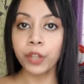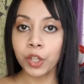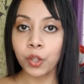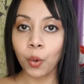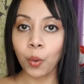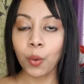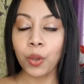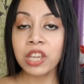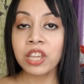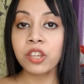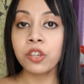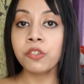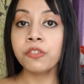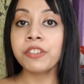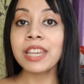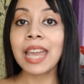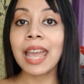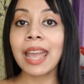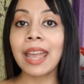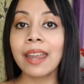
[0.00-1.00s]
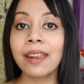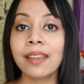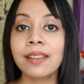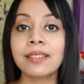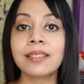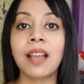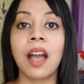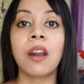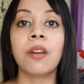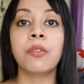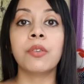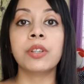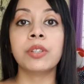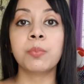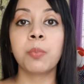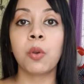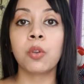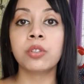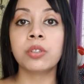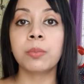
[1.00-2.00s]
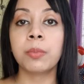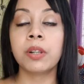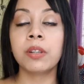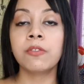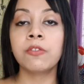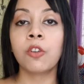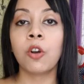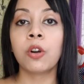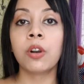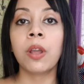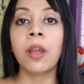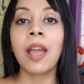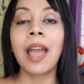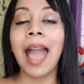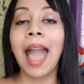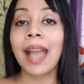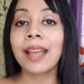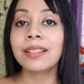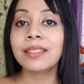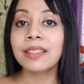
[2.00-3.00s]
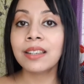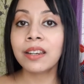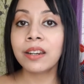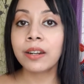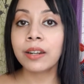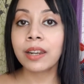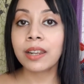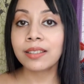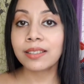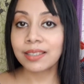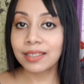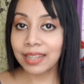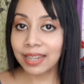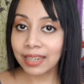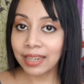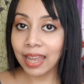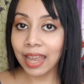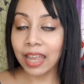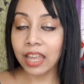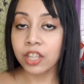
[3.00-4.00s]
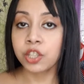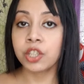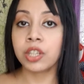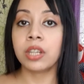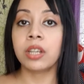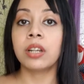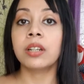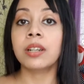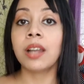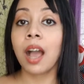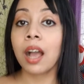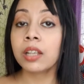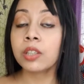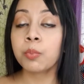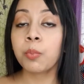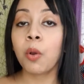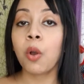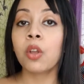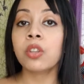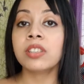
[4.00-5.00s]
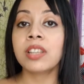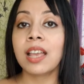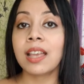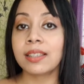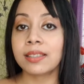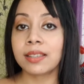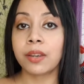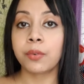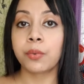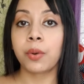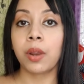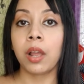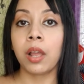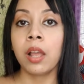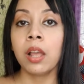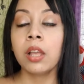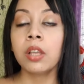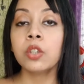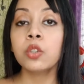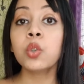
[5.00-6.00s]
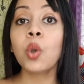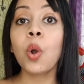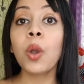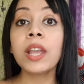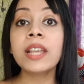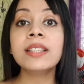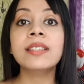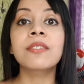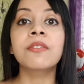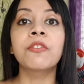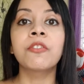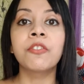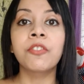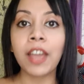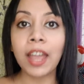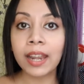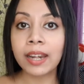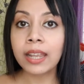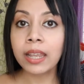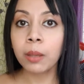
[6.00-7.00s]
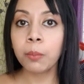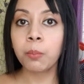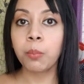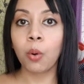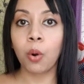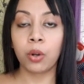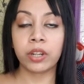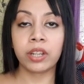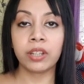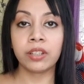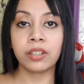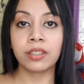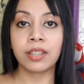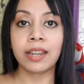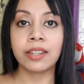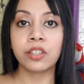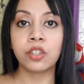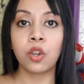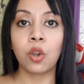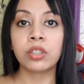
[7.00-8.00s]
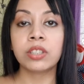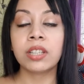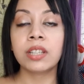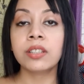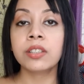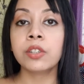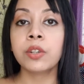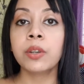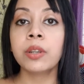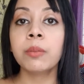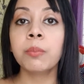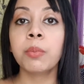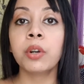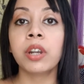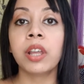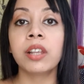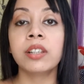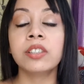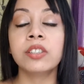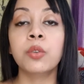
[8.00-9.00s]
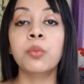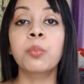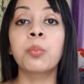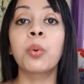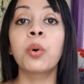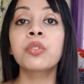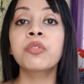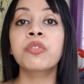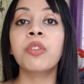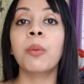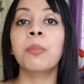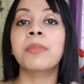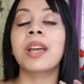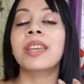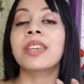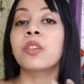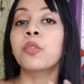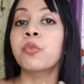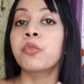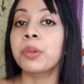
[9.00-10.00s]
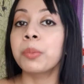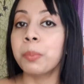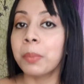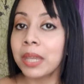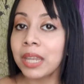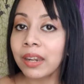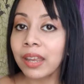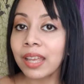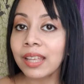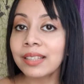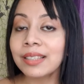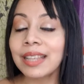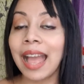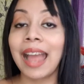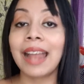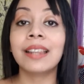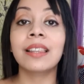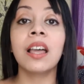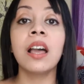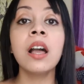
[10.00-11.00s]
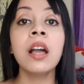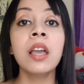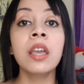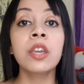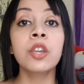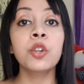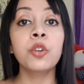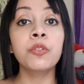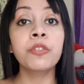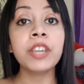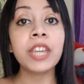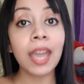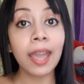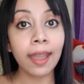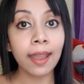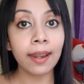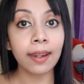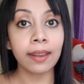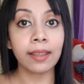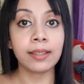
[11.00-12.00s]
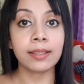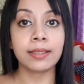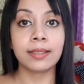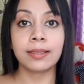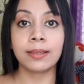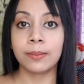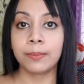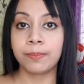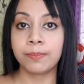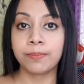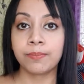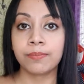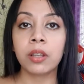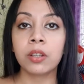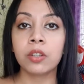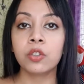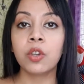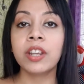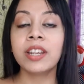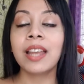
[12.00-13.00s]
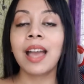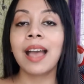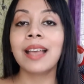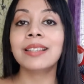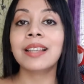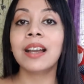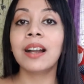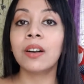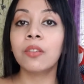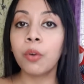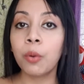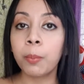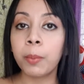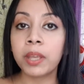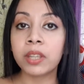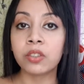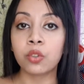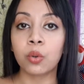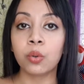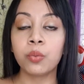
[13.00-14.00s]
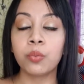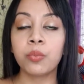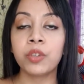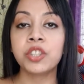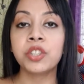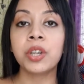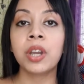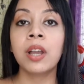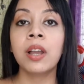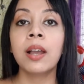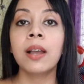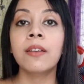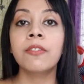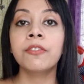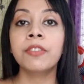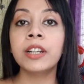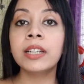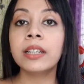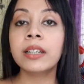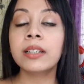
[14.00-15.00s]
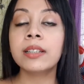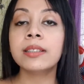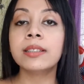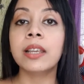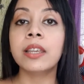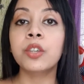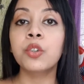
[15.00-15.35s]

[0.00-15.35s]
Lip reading: know UVA rays are responsible for accelerated skin aging, dark spots, etc. So it's very important that your sunscreen protects you both from the UVB rays and the UVA rays. So it has avobenzone, which filters the